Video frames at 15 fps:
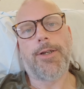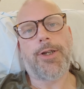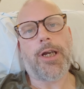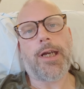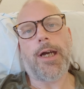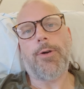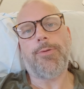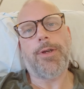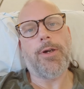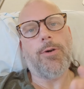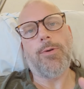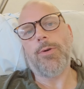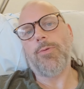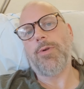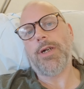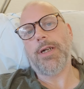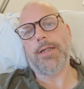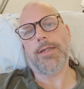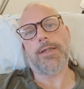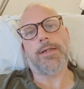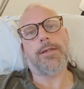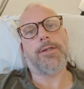check out the old
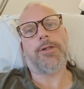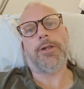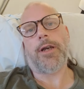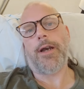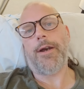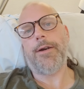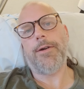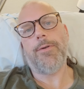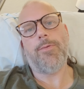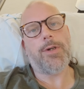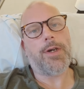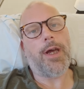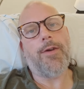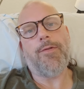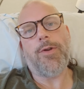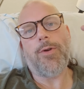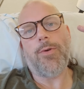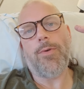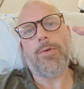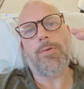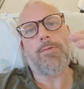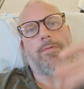ones and share whatever
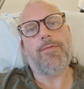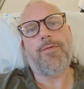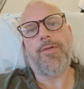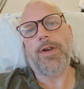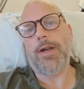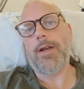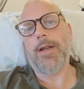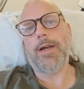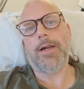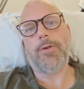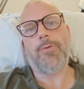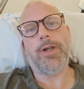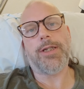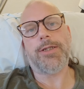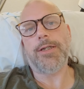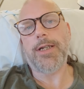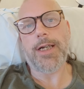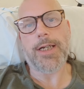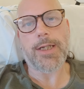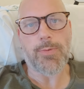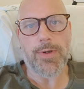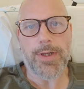you feel like
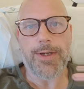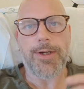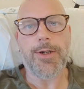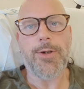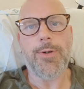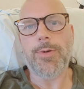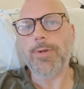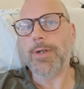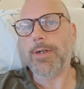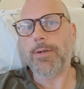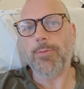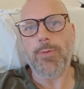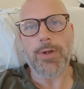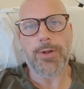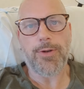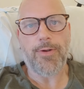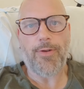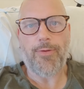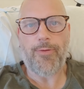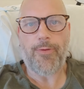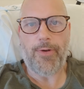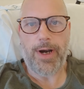resonates with you and what your
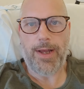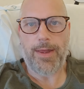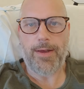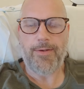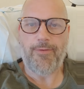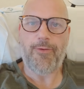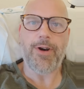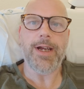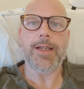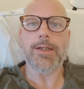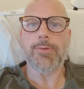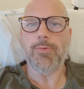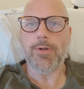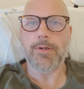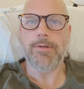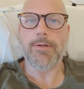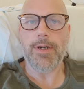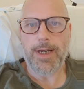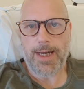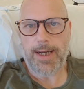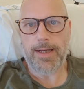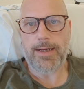friends would
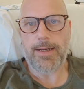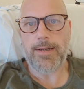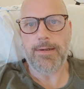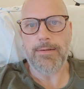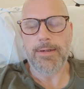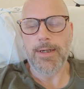like.